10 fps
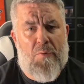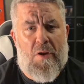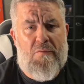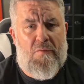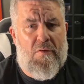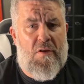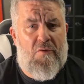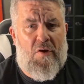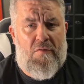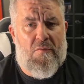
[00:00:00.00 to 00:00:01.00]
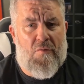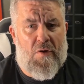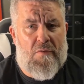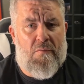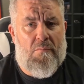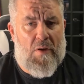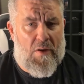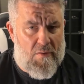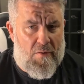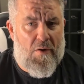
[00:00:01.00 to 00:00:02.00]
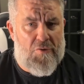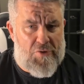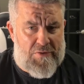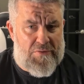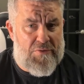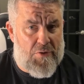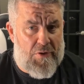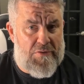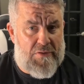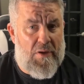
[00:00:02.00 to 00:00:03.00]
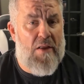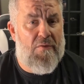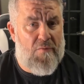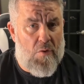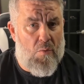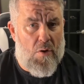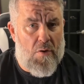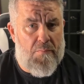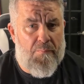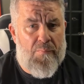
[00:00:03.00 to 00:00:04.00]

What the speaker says: spreads to the adjacent trees, and to their adjacent trees, and so on.